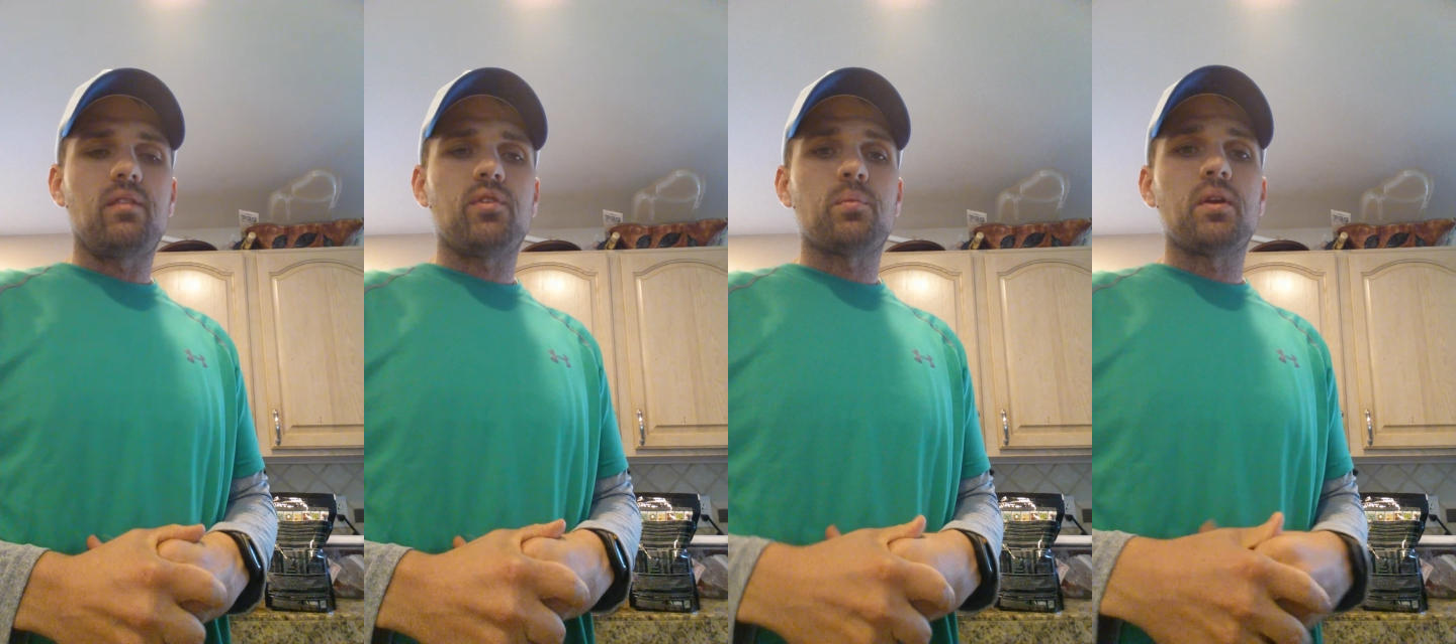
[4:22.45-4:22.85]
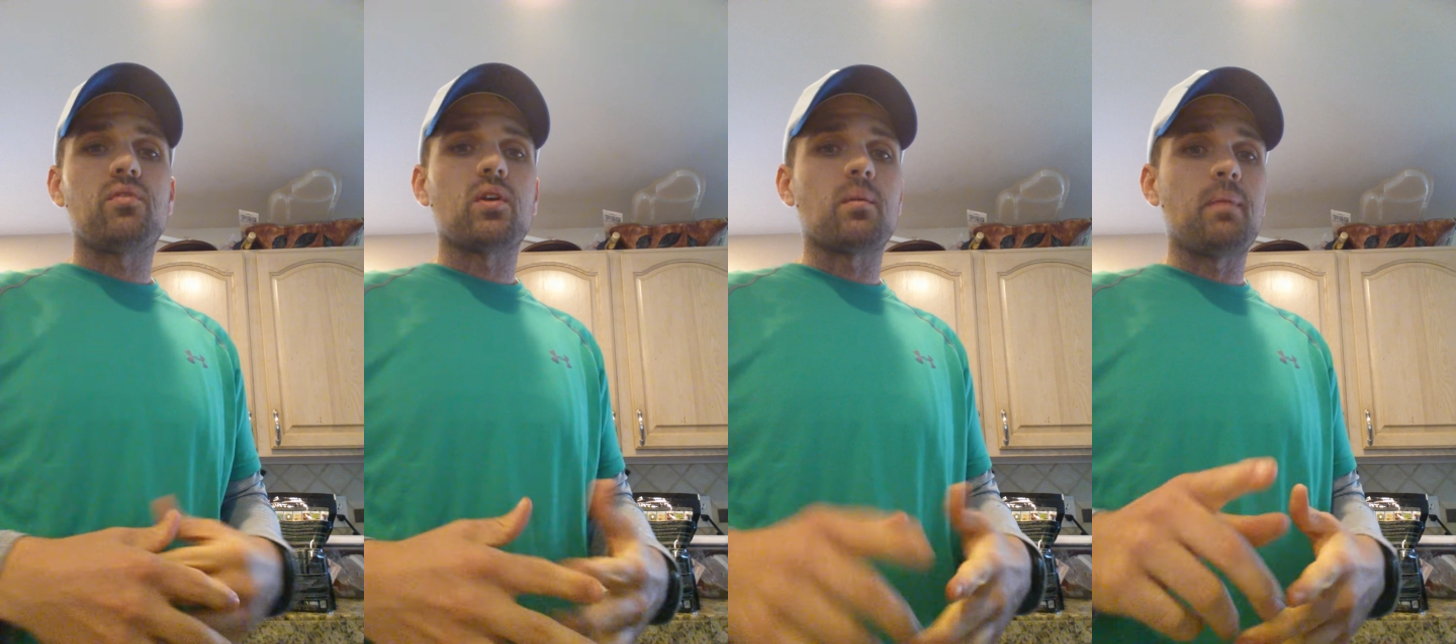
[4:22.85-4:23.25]

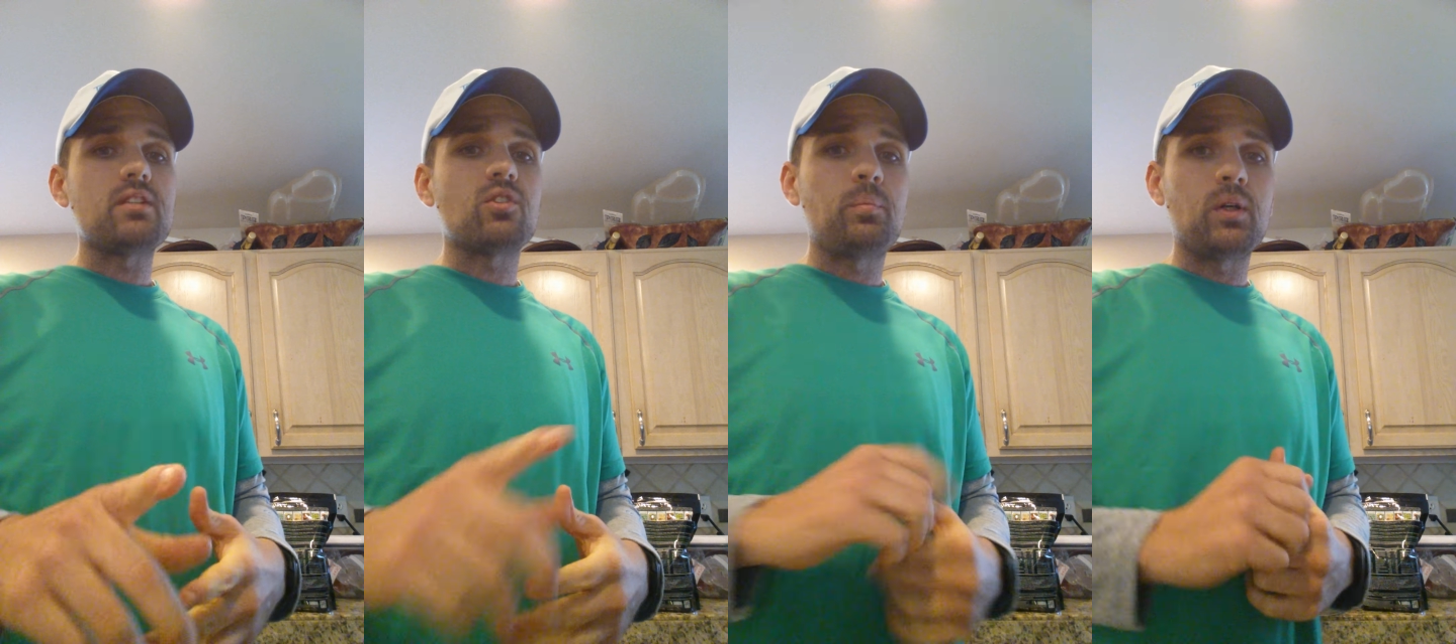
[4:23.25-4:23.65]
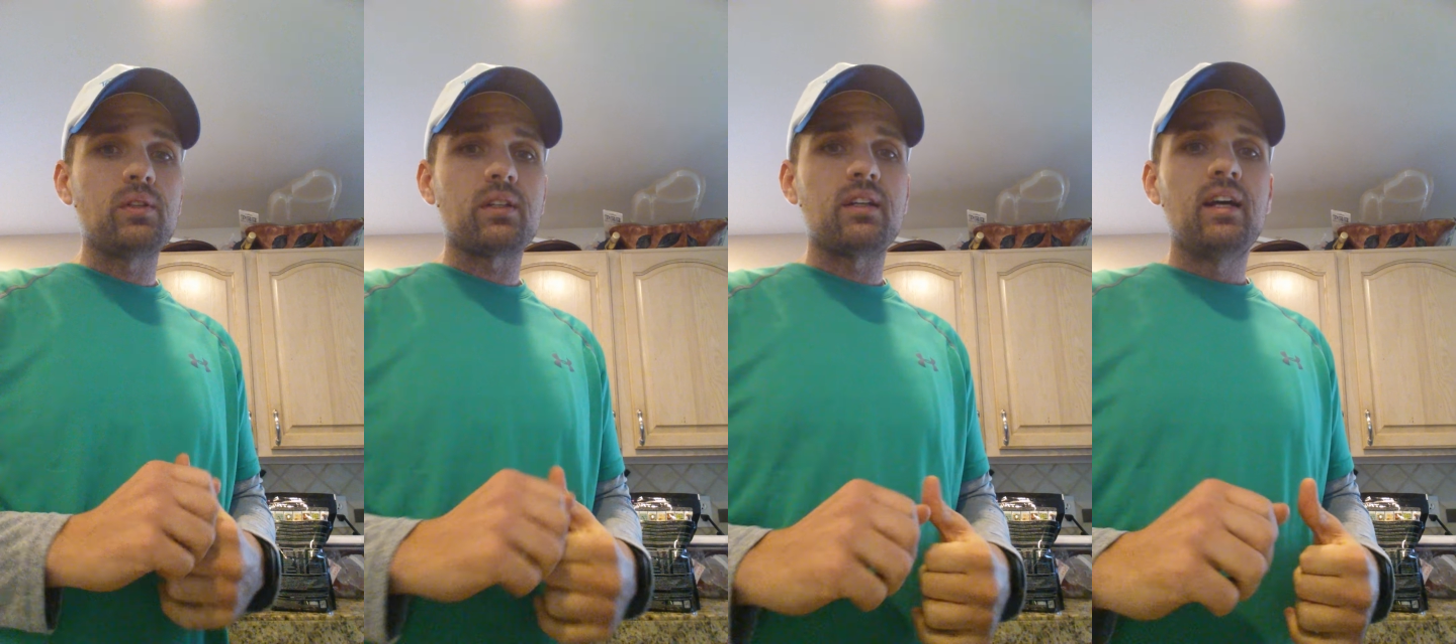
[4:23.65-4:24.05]
if you're a muscle
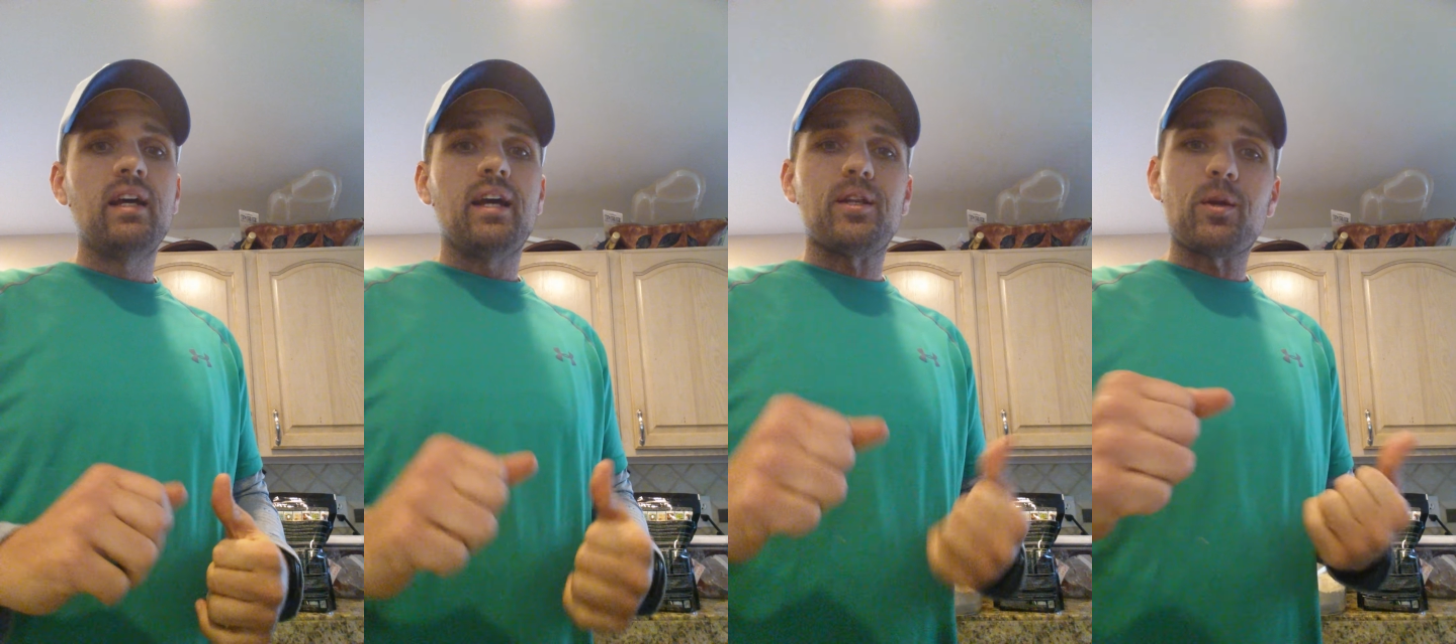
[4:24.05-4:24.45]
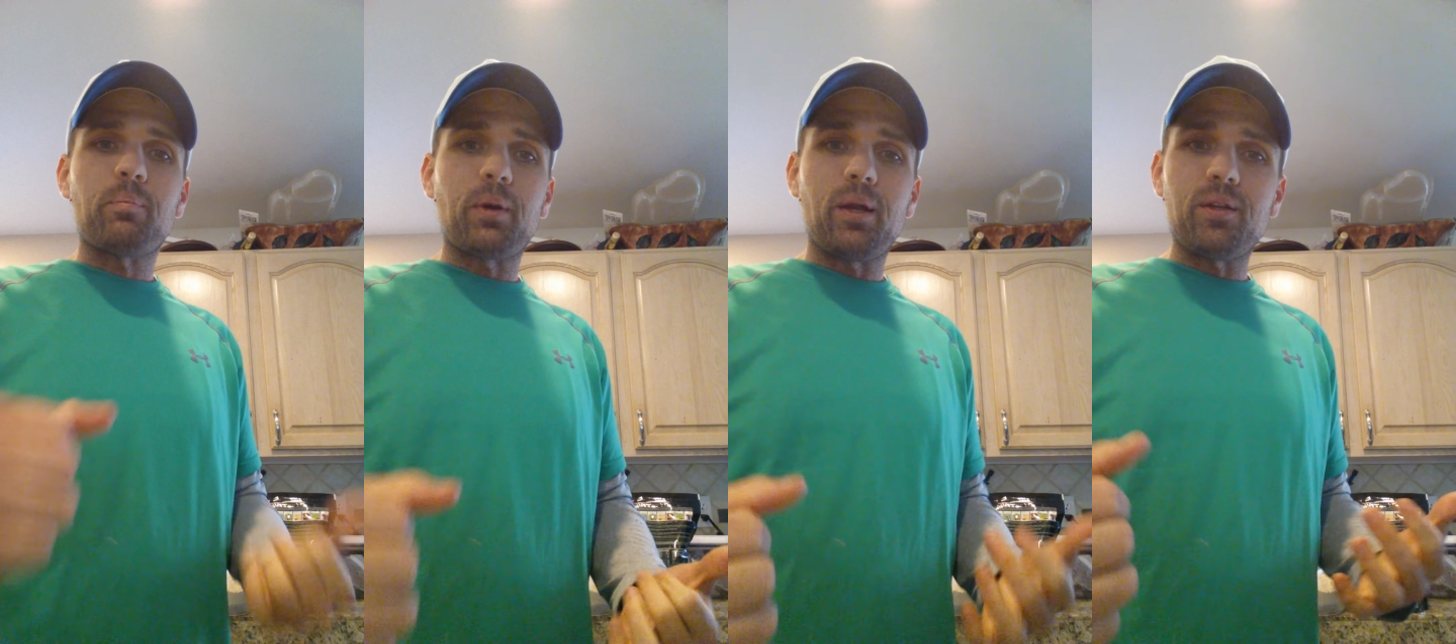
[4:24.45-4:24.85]
builder and you're
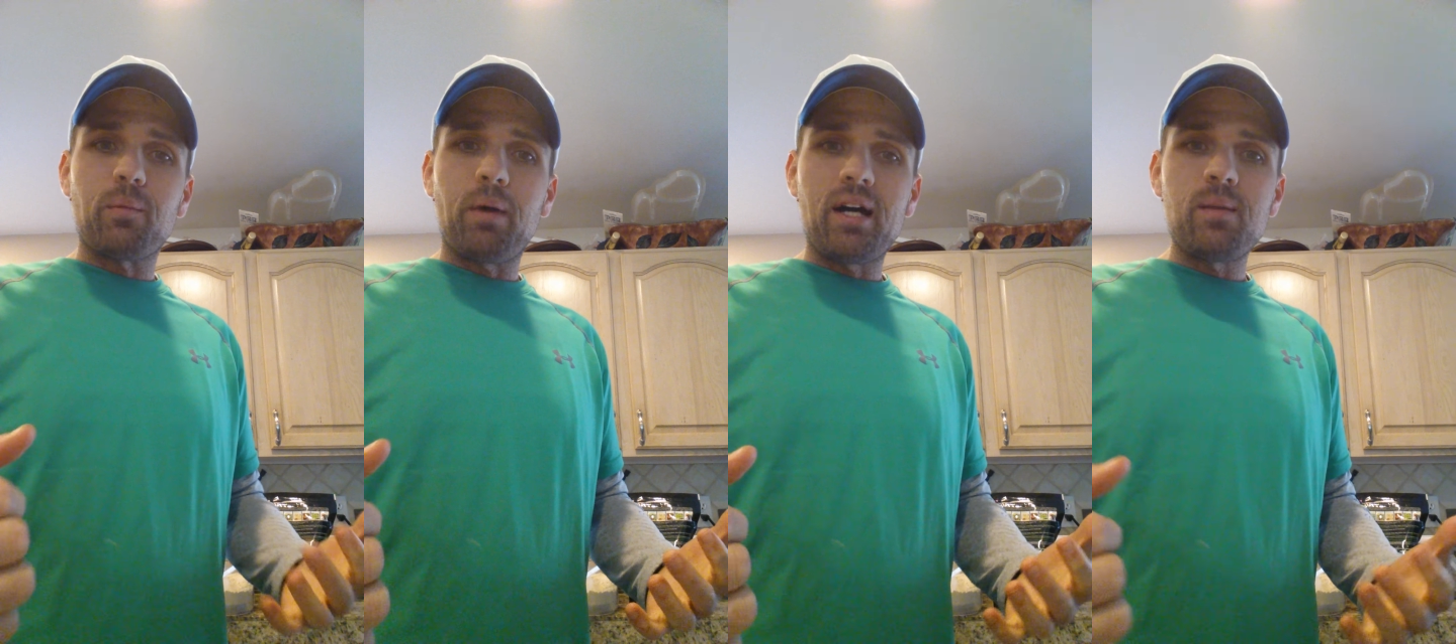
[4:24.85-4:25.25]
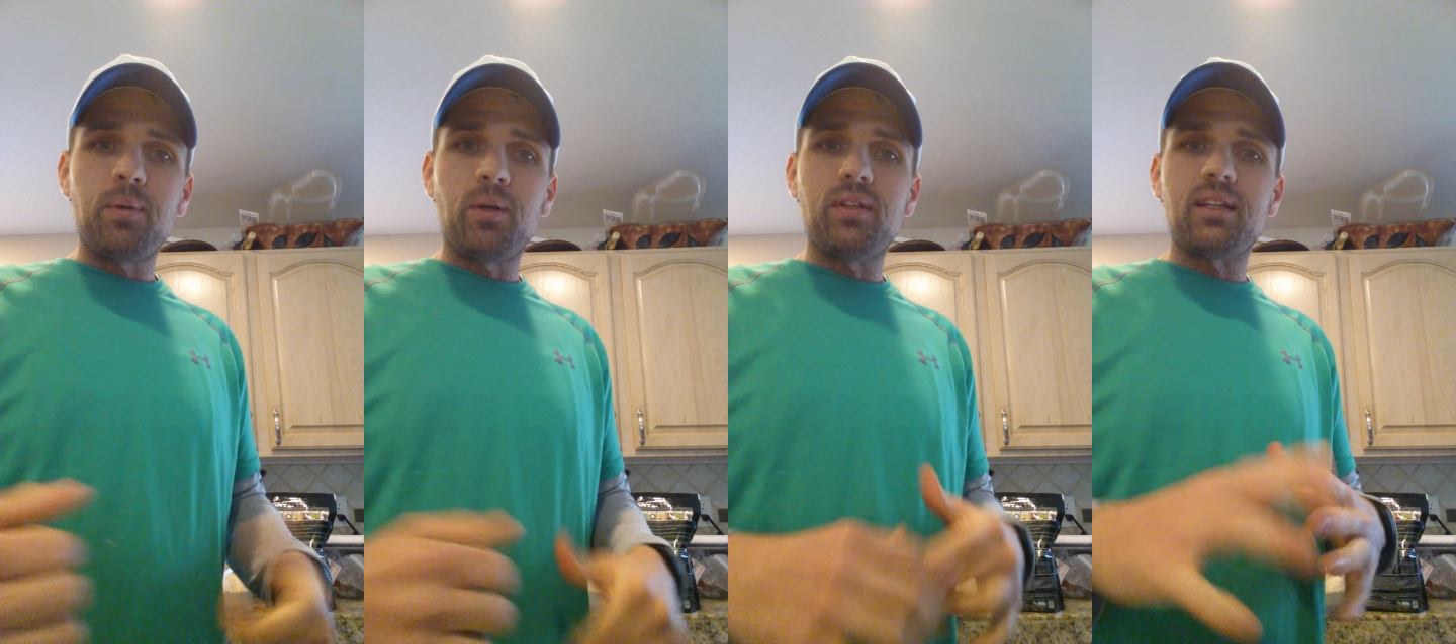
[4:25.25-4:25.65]

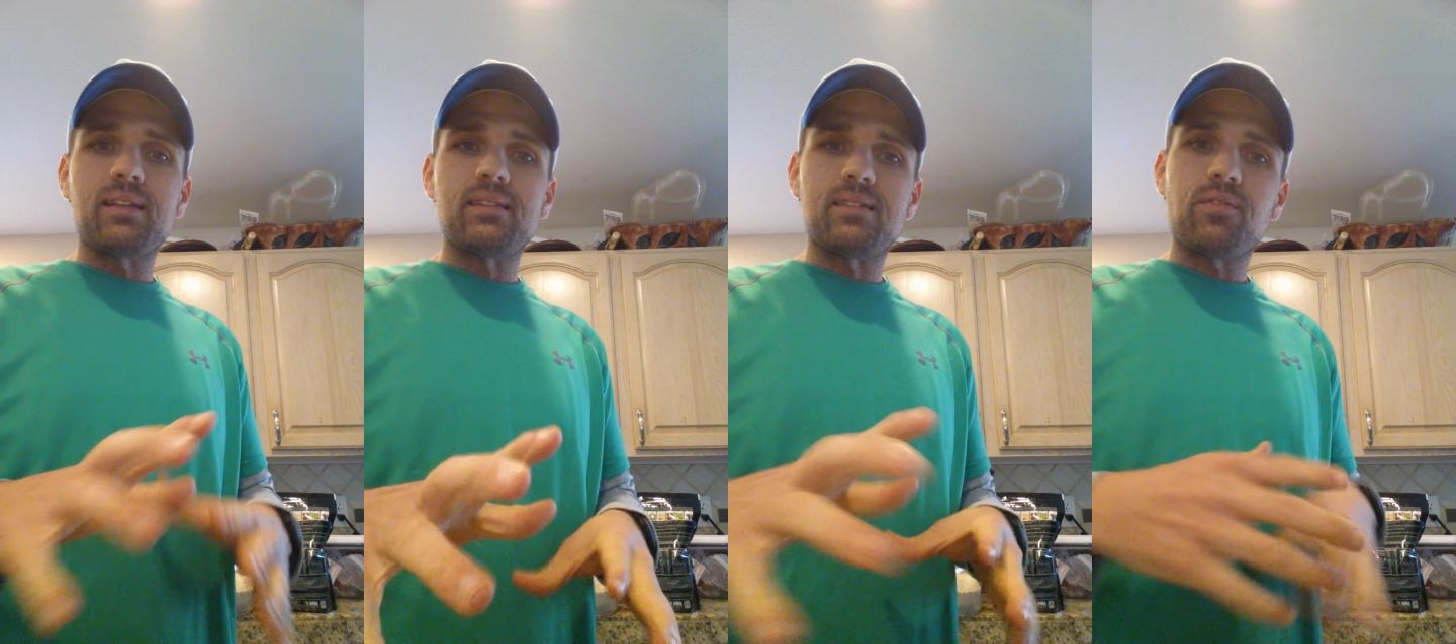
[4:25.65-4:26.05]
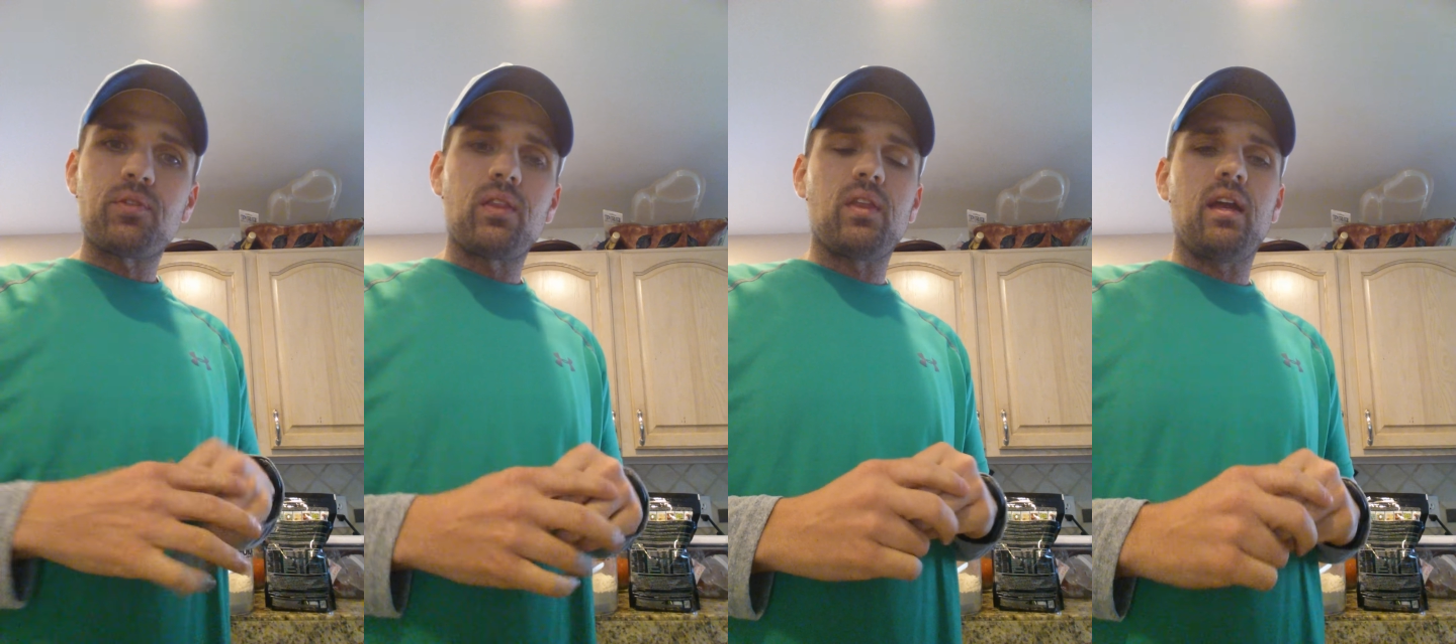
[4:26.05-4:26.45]
bodybuilding, that's a
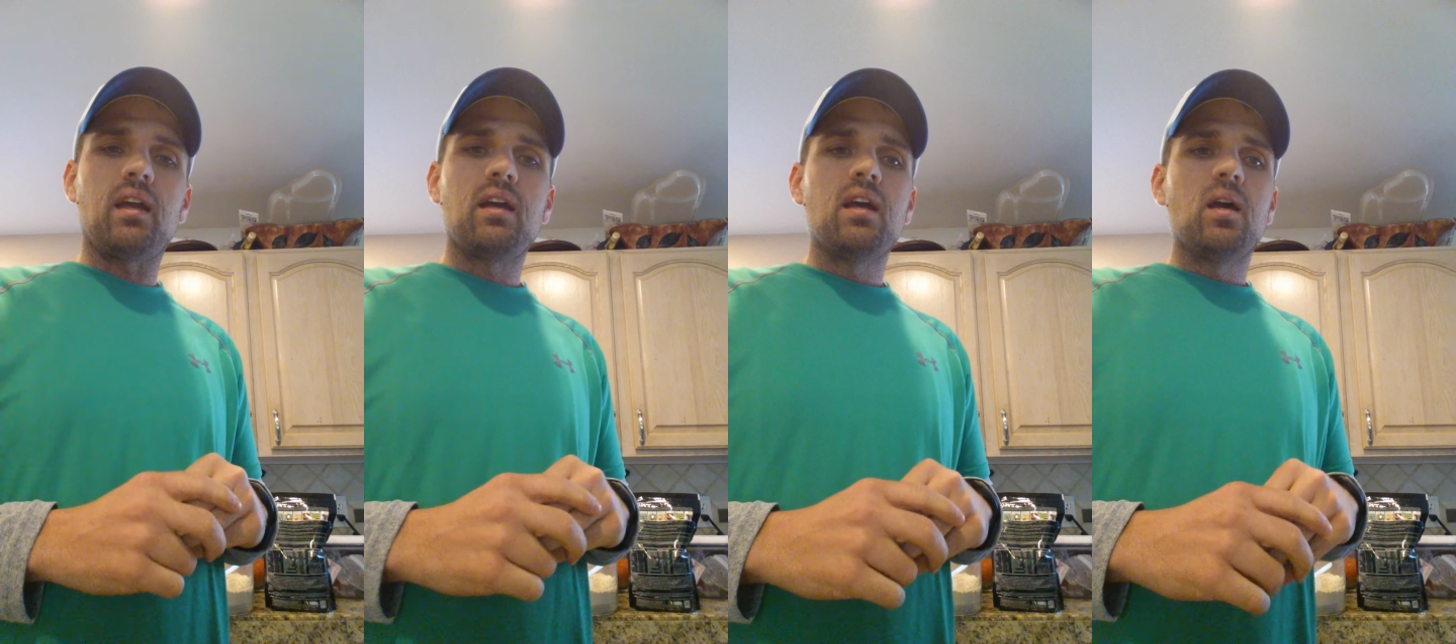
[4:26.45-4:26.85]
different thing.